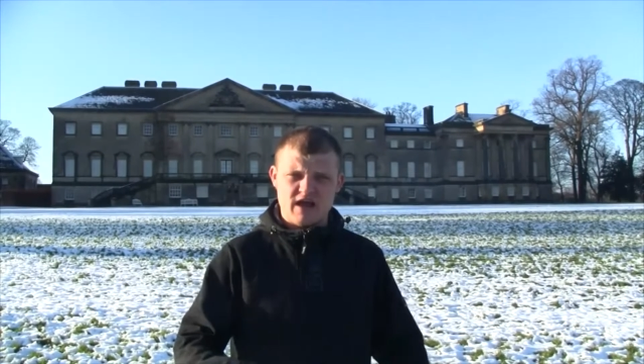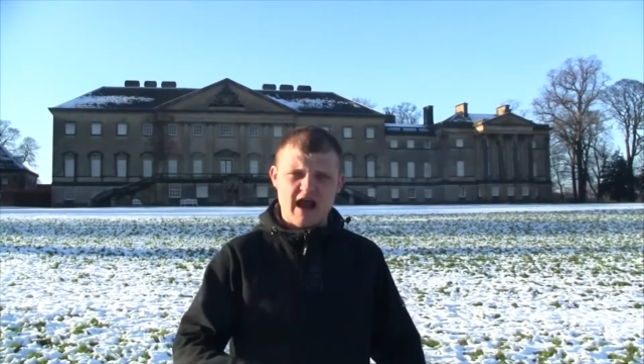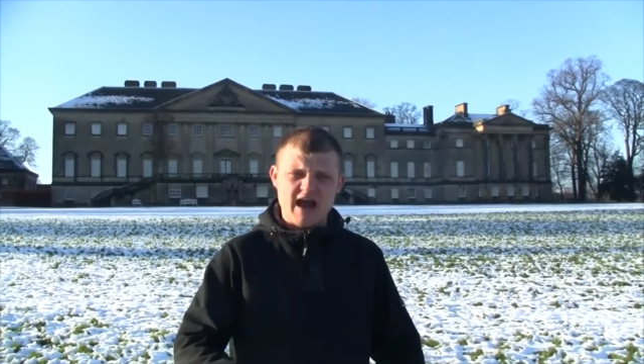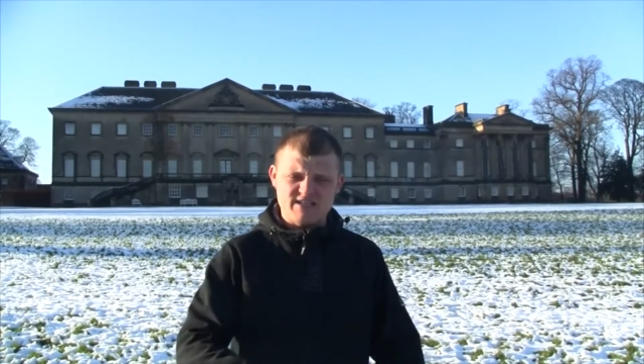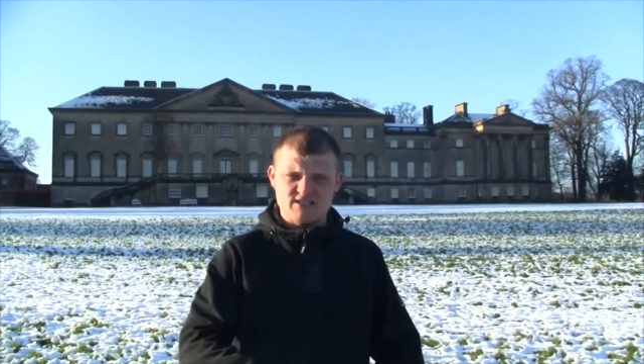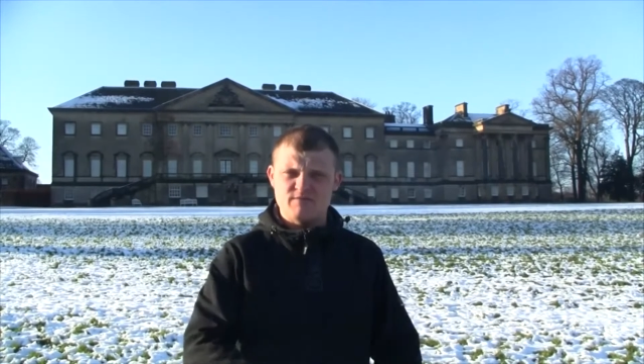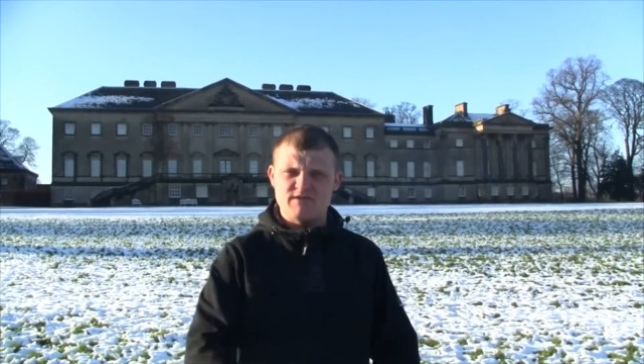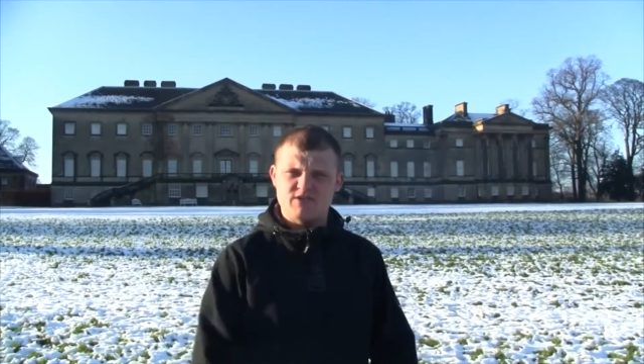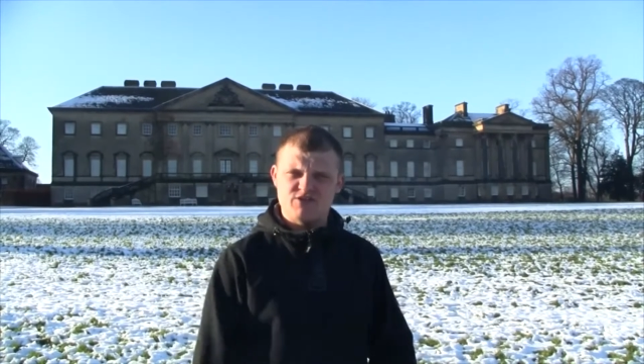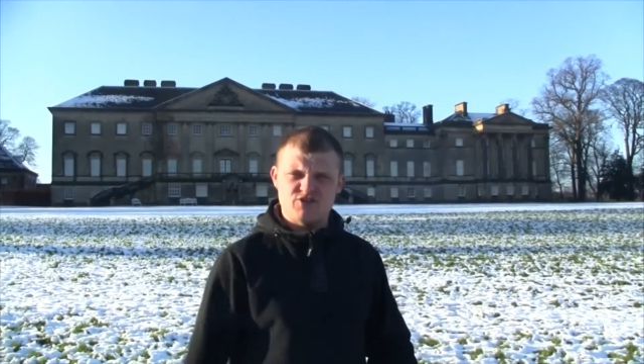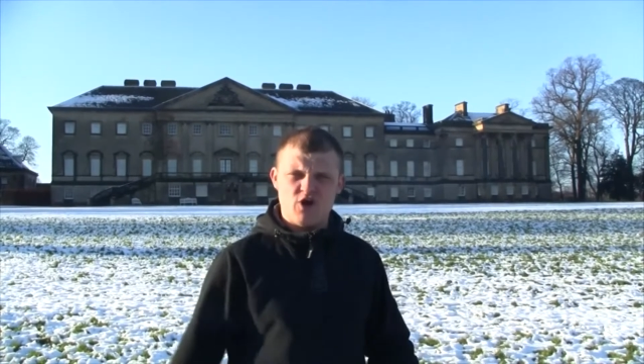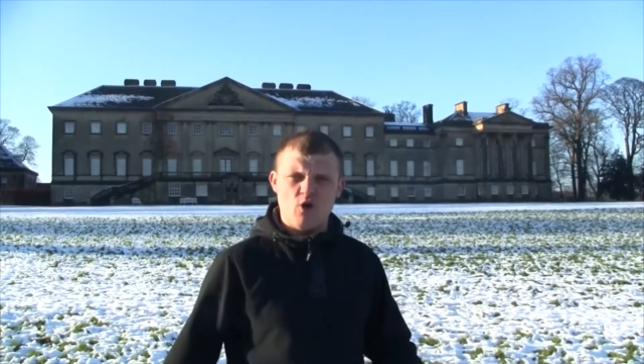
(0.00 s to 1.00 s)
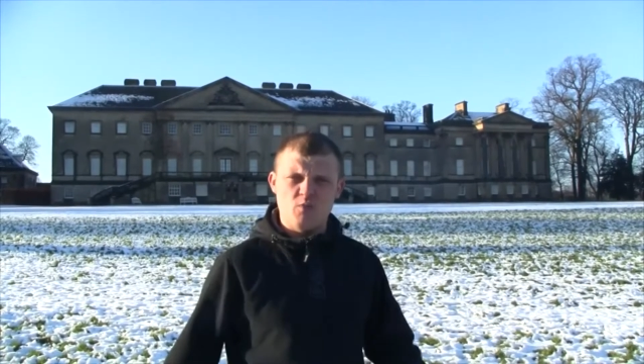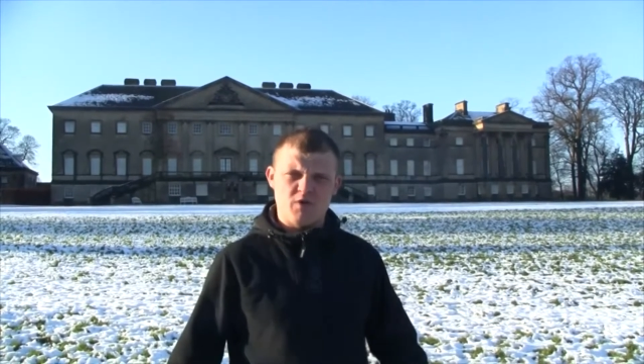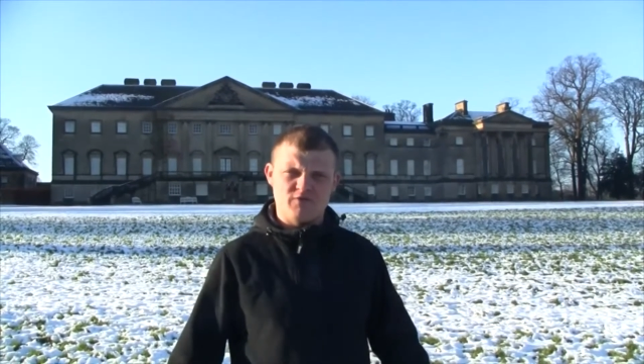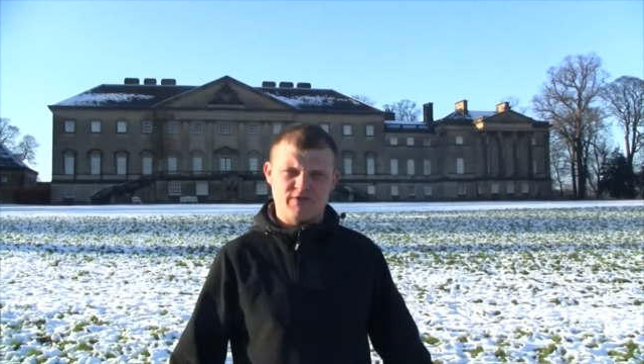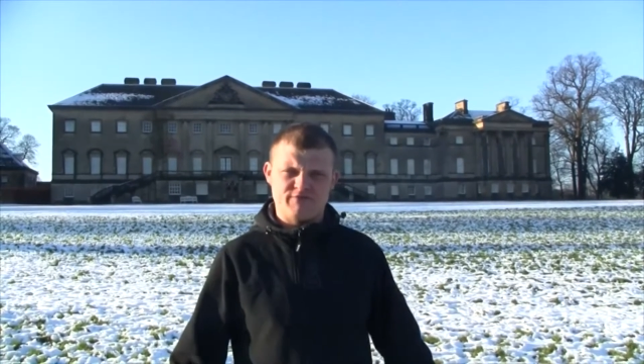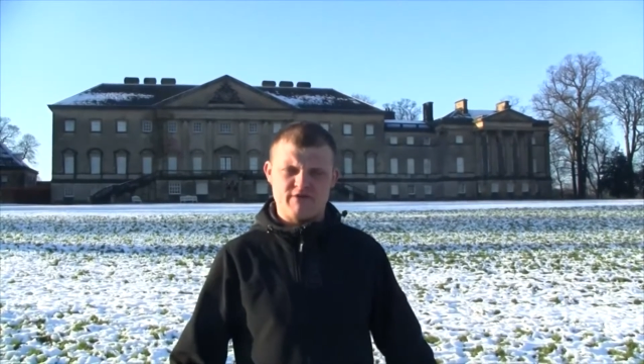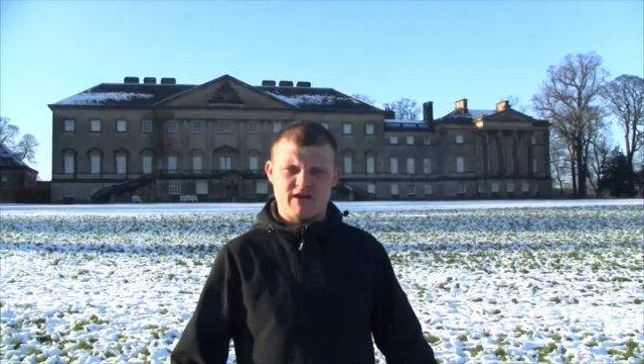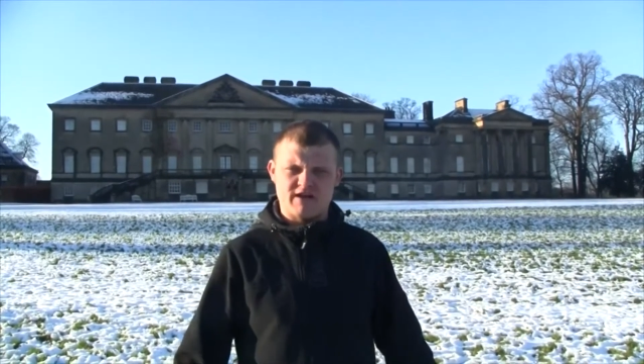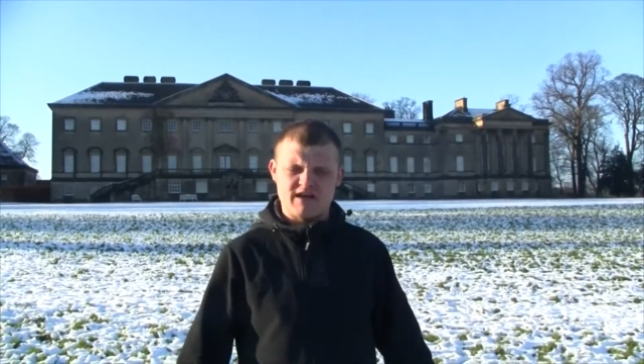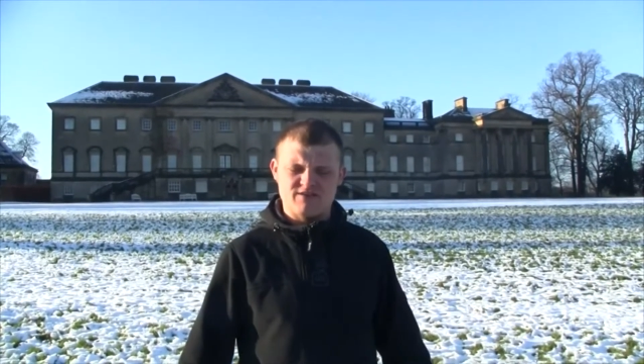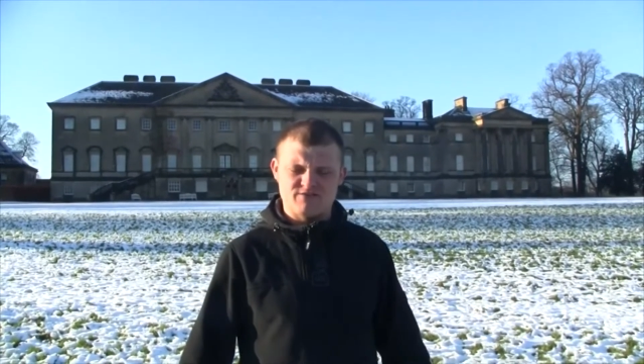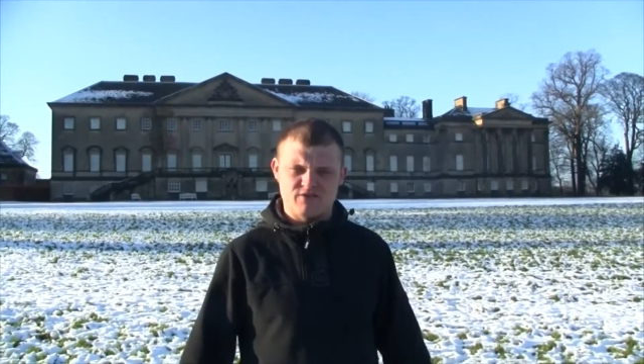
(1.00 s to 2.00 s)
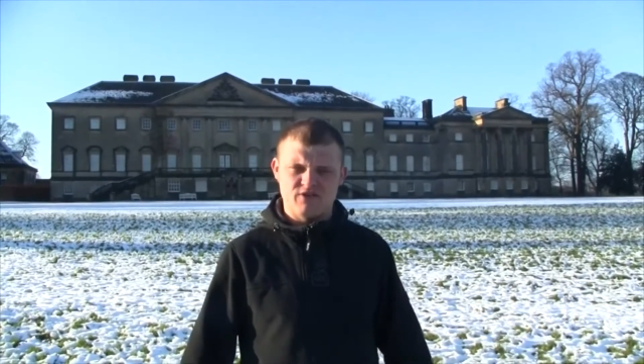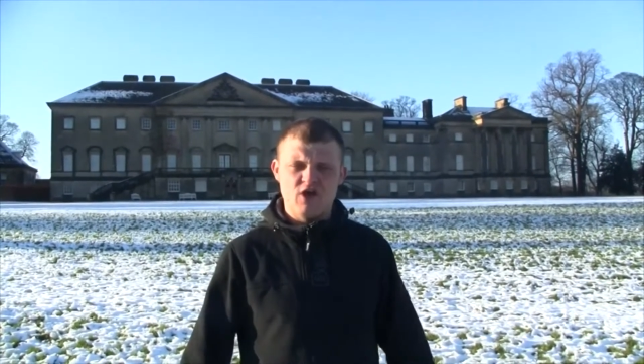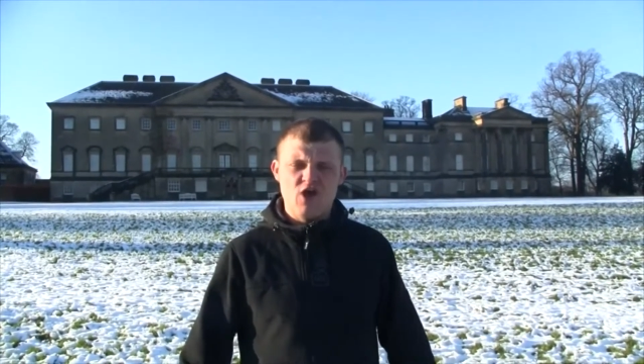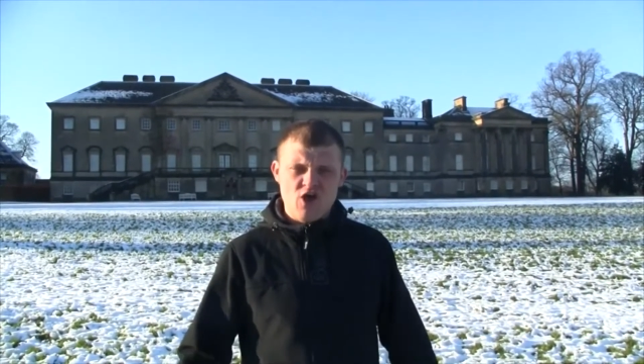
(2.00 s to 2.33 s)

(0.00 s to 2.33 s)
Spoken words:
item in the show, Pontefract Castle,